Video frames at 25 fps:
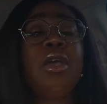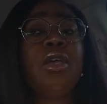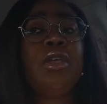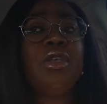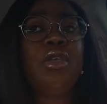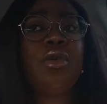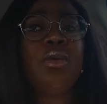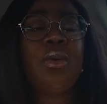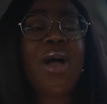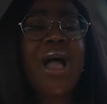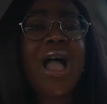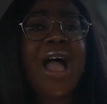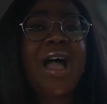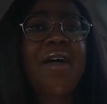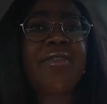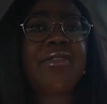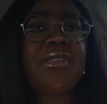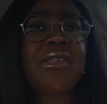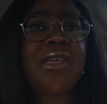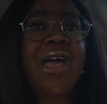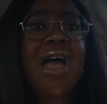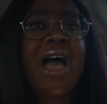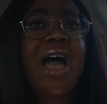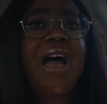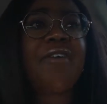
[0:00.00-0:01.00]
you have
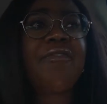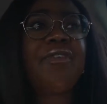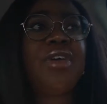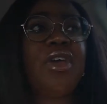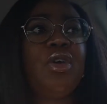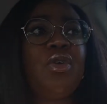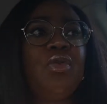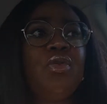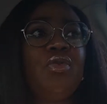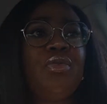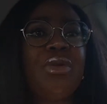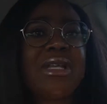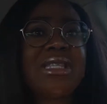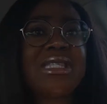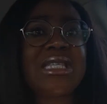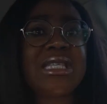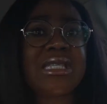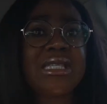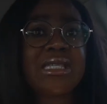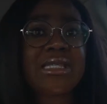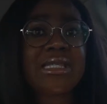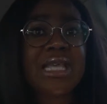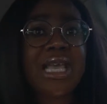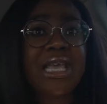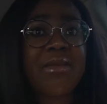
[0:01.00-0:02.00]
to have a
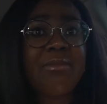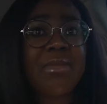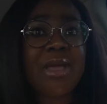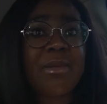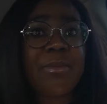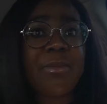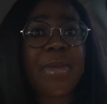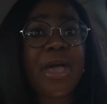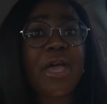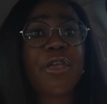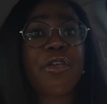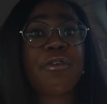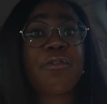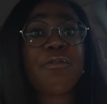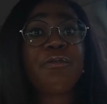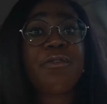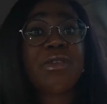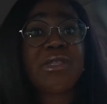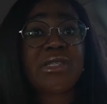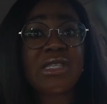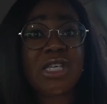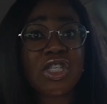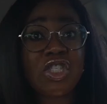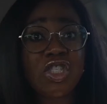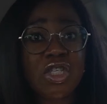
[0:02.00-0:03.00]
written statement by your
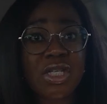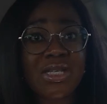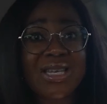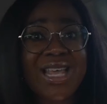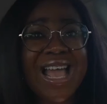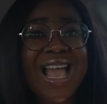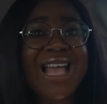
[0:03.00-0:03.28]
physician